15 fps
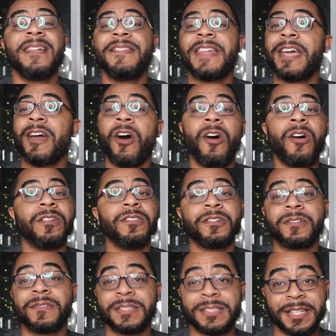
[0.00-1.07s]
They all look
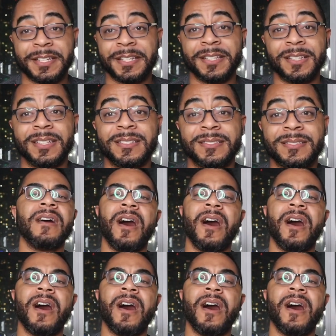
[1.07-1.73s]
ridiculous.